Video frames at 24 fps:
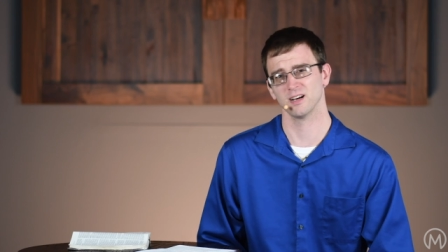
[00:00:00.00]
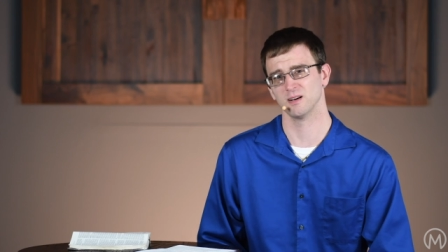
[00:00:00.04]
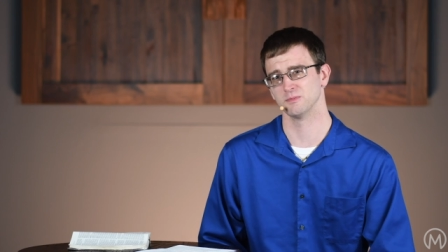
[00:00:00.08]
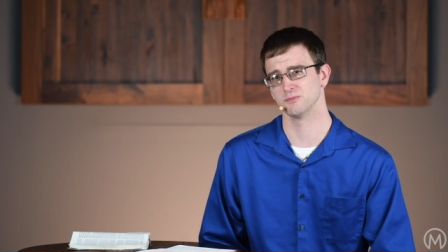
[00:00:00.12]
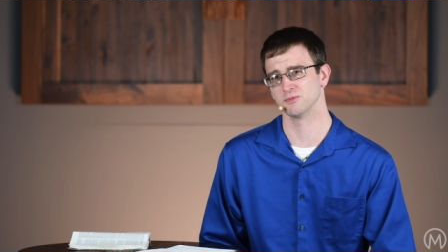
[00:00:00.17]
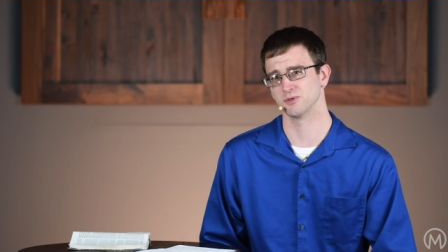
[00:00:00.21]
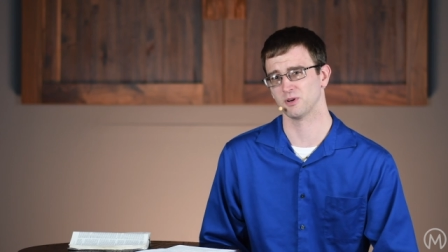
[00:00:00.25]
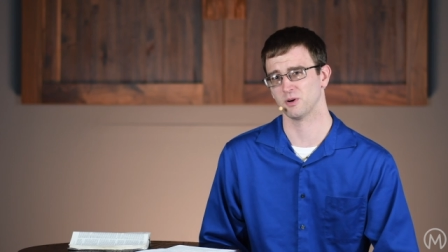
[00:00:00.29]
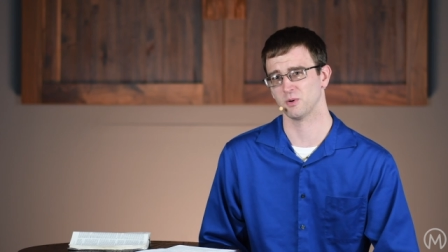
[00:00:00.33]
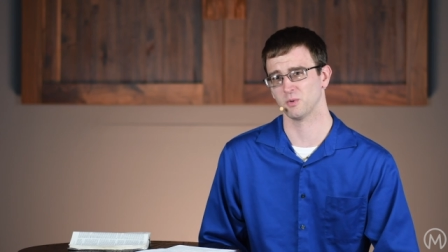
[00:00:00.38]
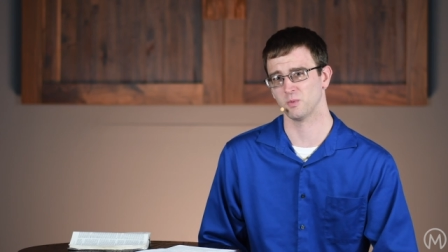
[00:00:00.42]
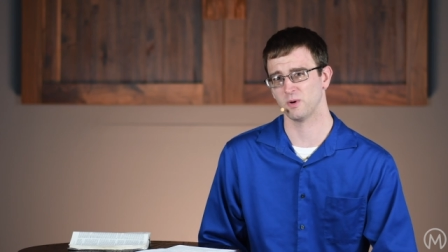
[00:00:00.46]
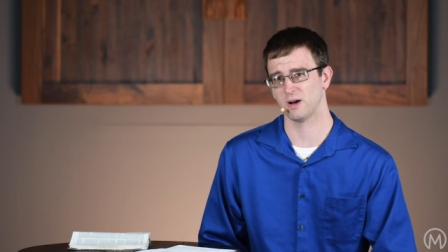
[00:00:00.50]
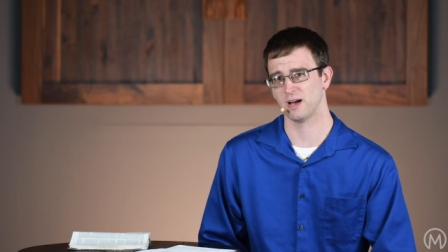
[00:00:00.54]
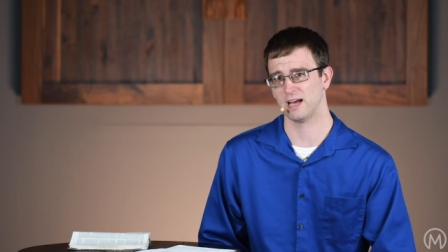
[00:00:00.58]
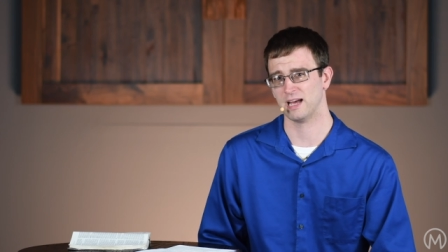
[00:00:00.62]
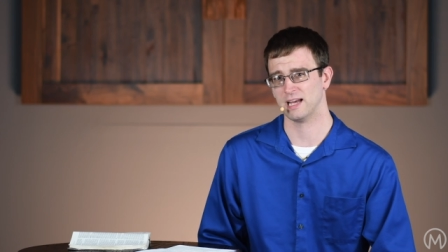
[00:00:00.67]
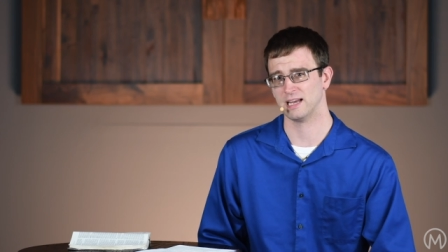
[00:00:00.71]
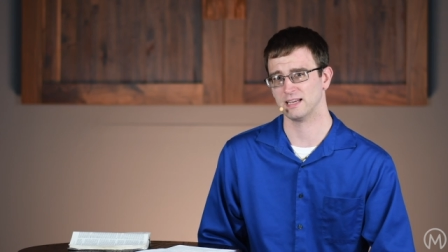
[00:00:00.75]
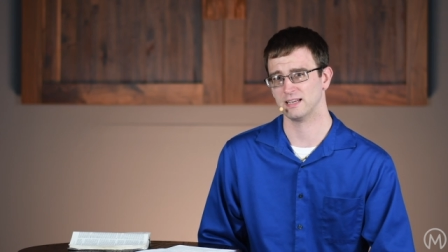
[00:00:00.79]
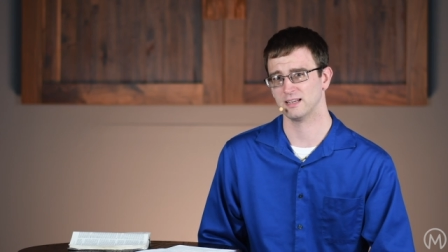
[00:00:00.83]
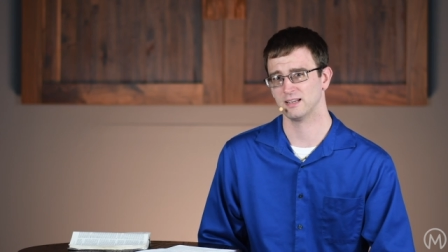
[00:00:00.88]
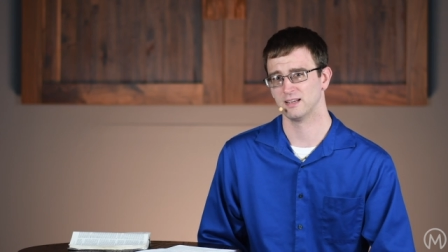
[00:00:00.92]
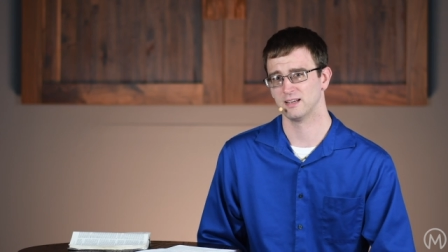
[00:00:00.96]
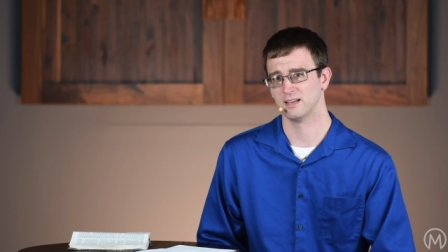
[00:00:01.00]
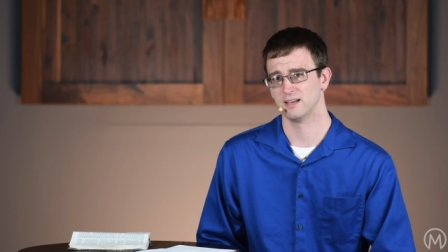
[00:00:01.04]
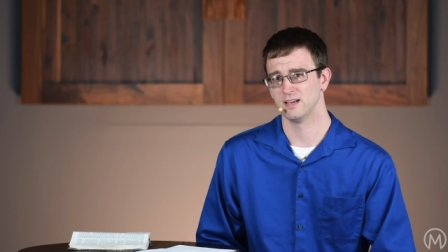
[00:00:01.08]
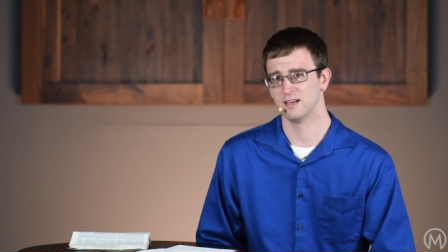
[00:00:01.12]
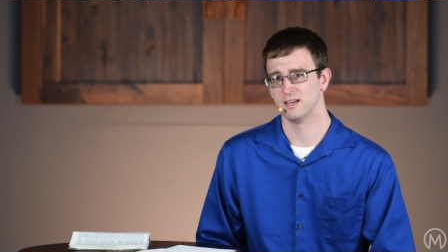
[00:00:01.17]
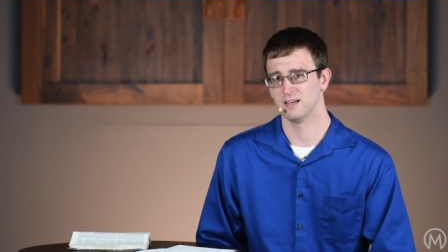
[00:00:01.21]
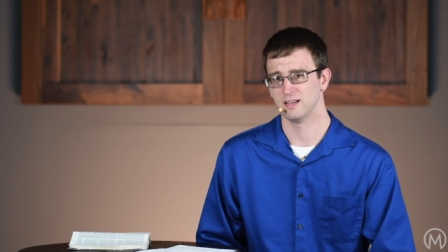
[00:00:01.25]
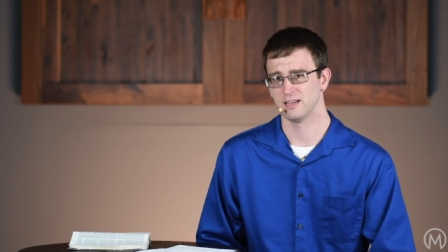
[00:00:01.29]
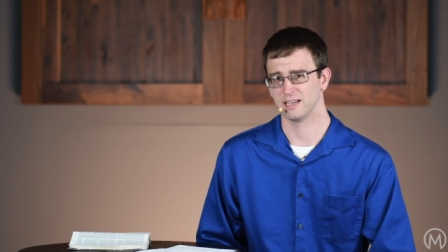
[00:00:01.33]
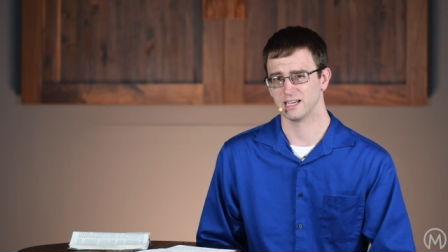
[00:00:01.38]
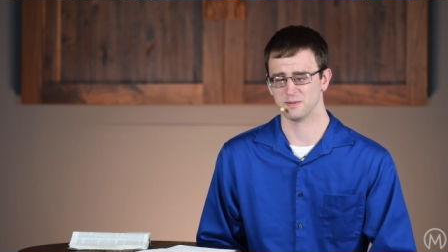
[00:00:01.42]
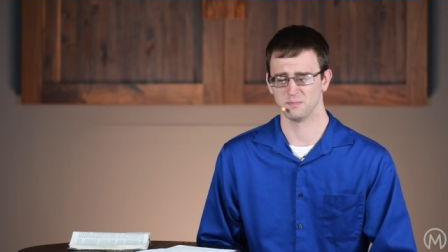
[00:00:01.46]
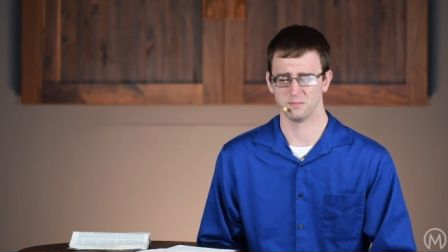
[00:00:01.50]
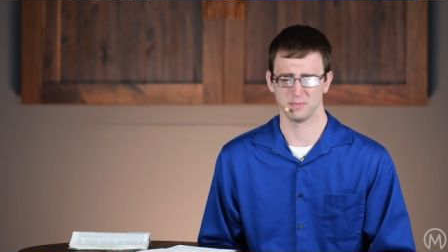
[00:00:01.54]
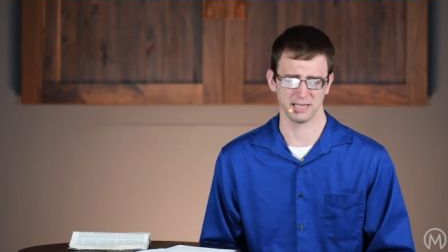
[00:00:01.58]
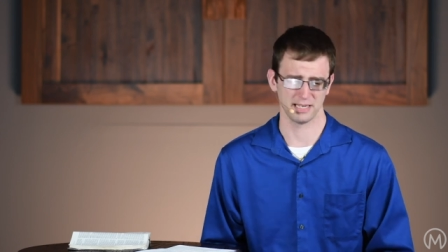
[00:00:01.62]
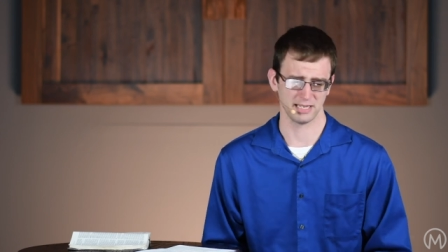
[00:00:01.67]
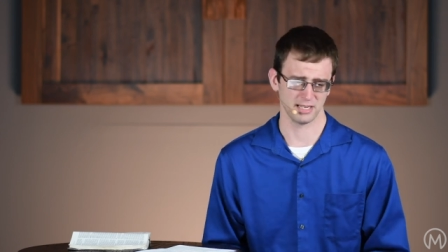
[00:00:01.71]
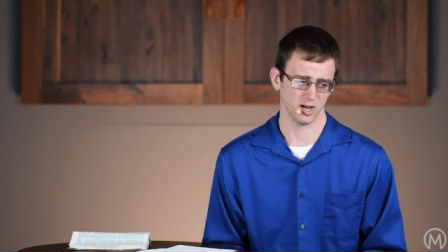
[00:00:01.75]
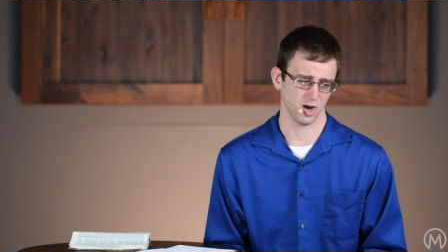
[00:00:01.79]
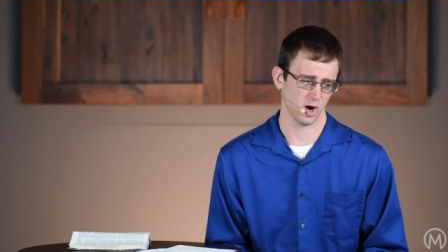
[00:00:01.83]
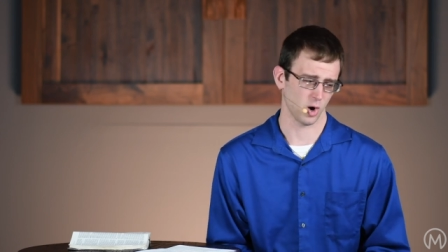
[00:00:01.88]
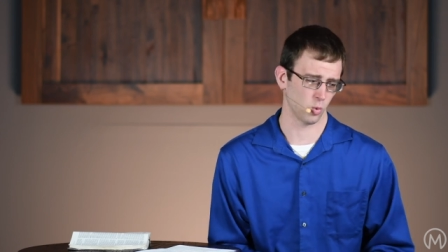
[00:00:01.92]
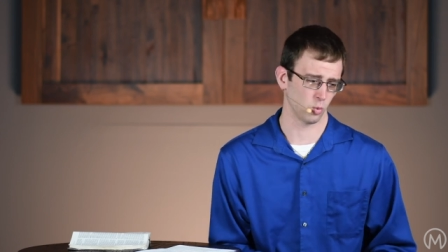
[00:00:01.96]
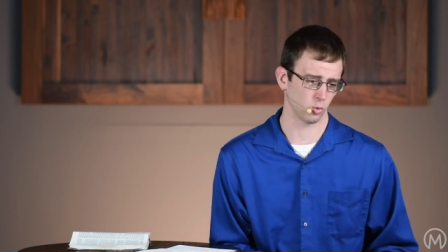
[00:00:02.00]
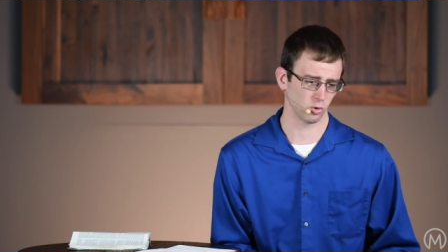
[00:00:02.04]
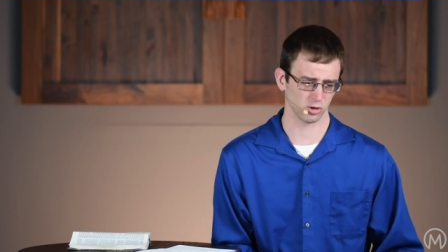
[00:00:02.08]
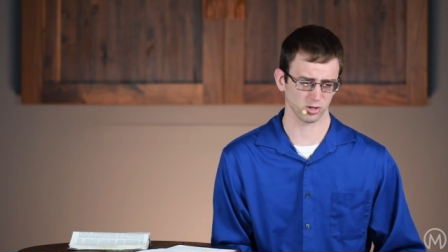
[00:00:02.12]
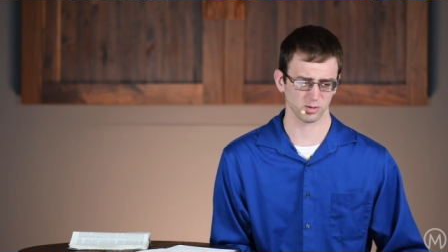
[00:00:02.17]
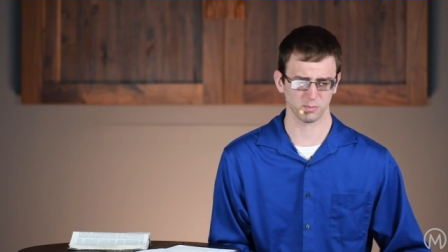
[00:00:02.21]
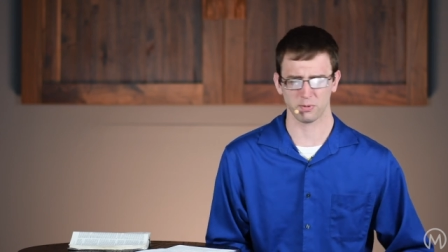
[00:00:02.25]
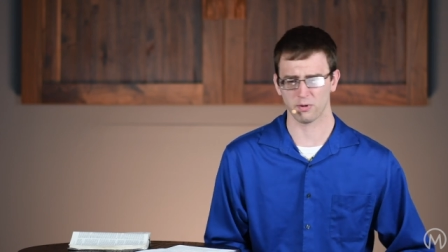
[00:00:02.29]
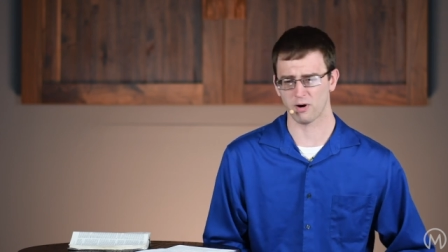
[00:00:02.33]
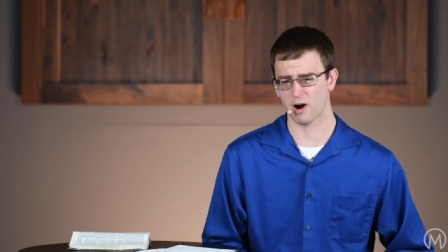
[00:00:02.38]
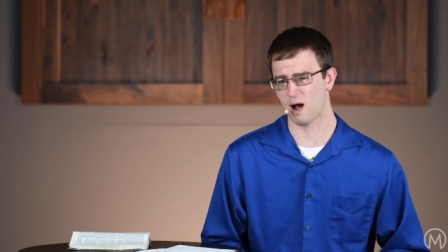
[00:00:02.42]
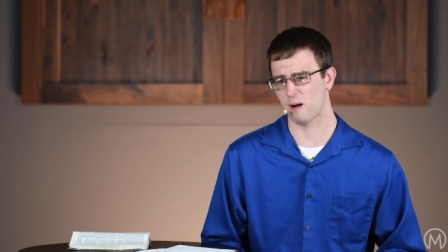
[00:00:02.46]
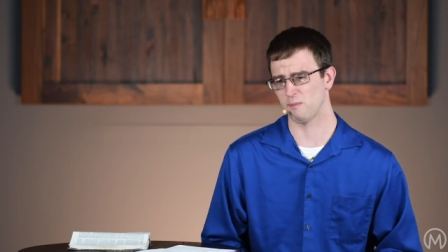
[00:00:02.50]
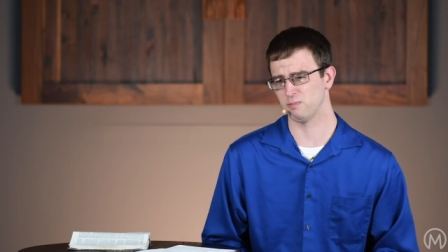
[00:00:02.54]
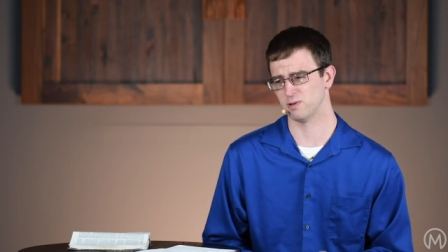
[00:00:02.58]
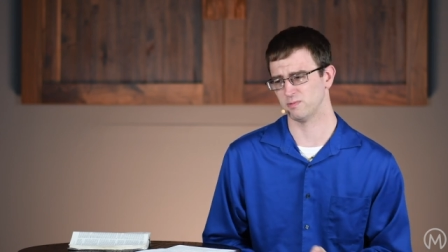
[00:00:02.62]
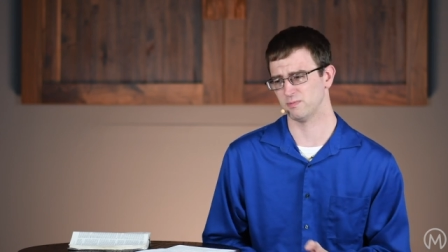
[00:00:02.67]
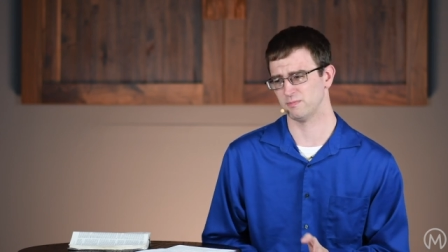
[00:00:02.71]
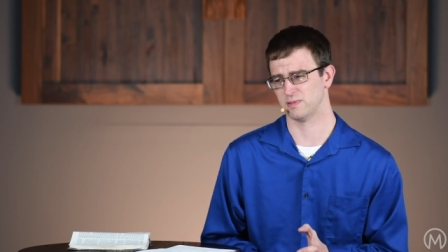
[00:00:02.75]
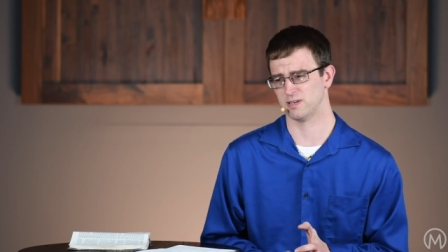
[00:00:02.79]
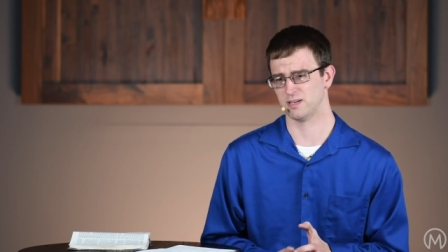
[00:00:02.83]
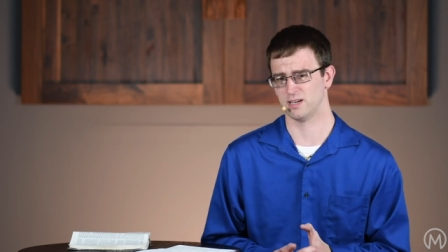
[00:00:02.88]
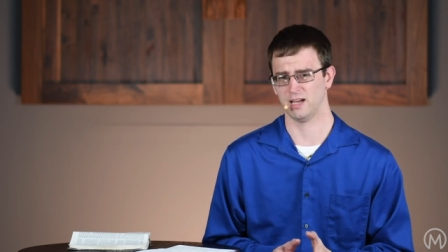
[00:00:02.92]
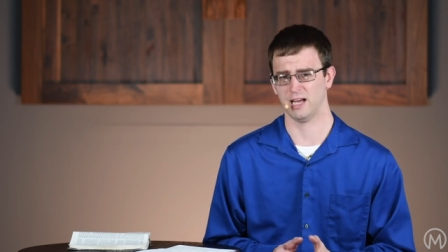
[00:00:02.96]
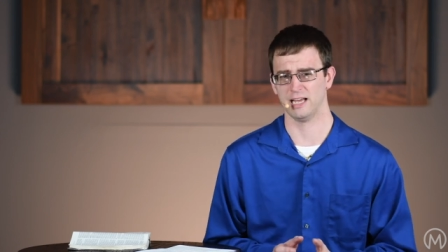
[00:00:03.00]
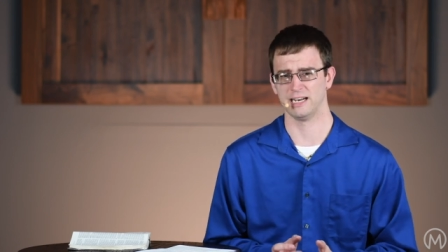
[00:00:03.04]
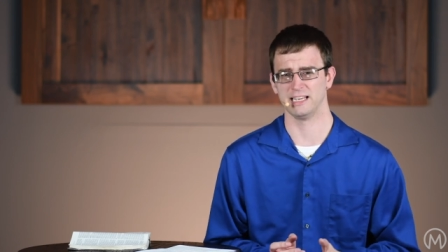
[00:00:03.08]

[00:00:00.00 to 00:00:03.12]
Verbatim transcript: comes our way. It can be a work problem, a,